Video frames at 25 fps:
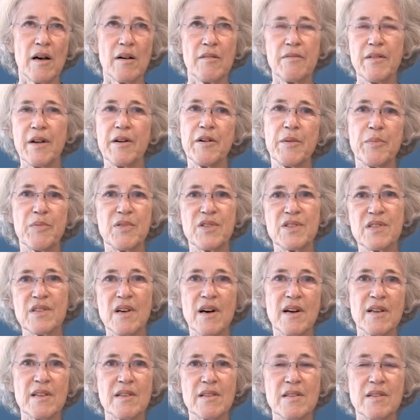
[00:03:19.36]
very
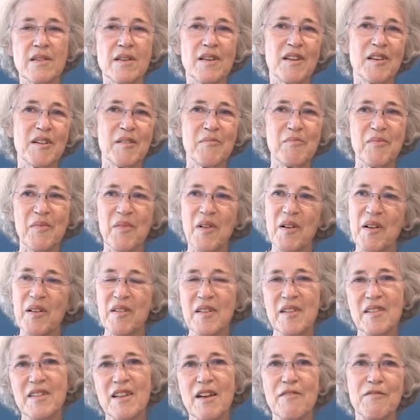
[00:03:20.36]
precise
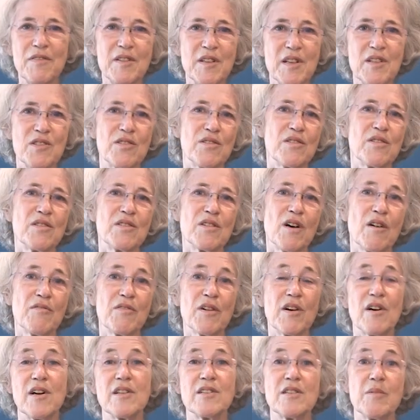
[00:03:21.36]
definitions of
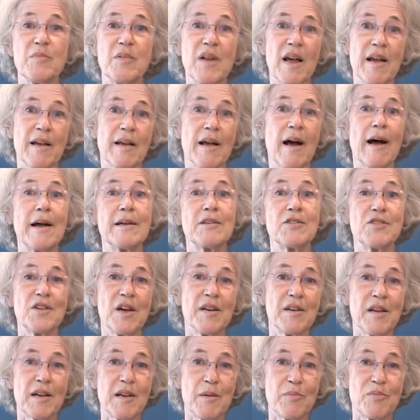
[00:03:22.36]
a concept like
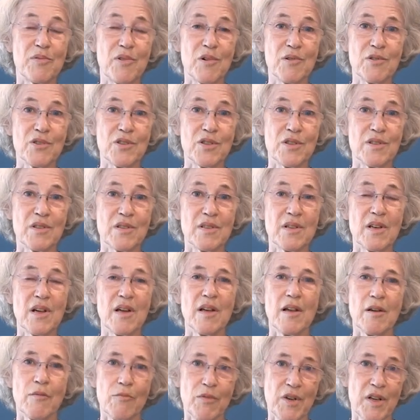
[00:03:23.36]
hygienic approaches.
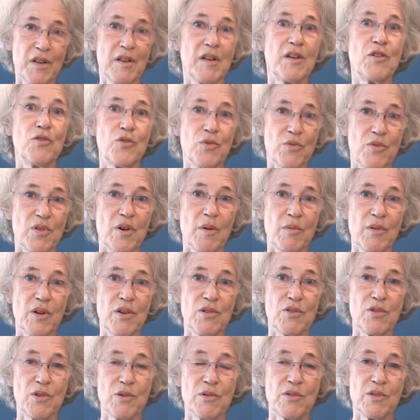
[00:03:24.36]
We need you,
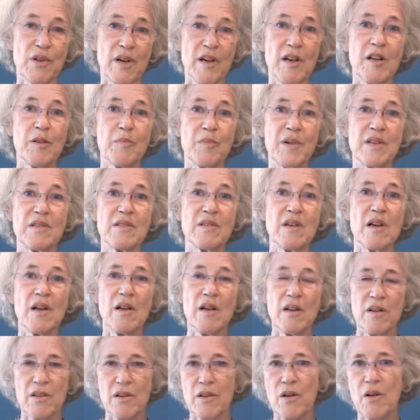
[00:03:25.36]
WHO, to help us
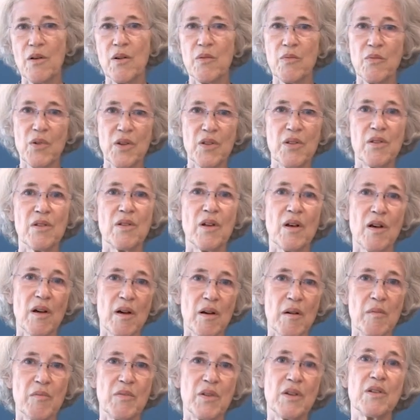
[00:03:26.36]
with
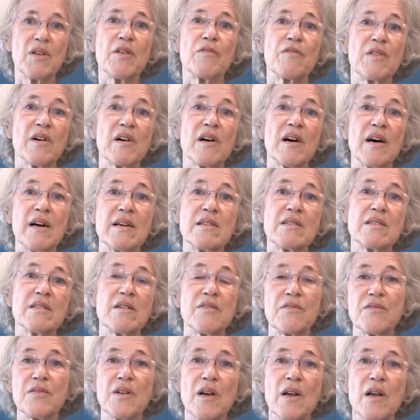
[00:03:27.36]
the different kinds
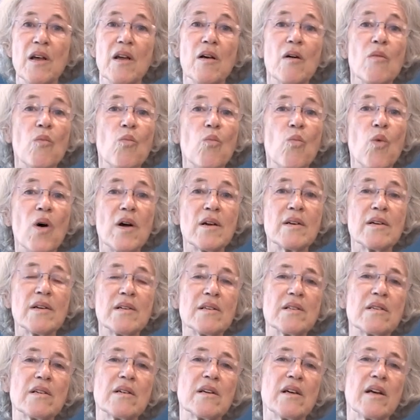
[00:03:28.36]
of what
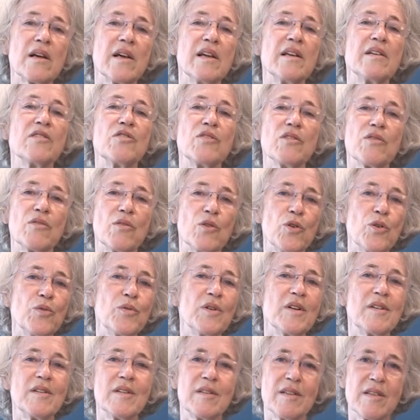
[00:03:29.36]
is
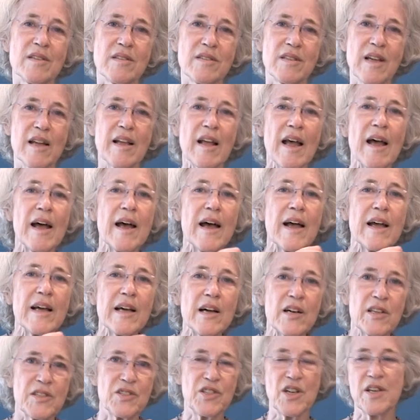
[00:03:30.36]
included in this thing,
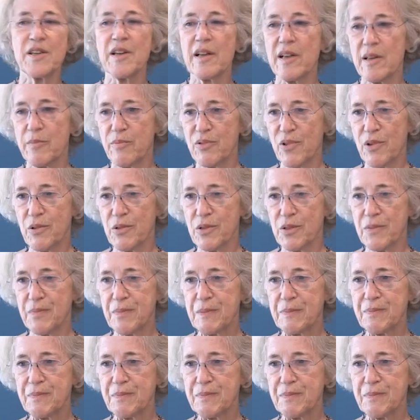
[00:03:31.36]
hygienic approach.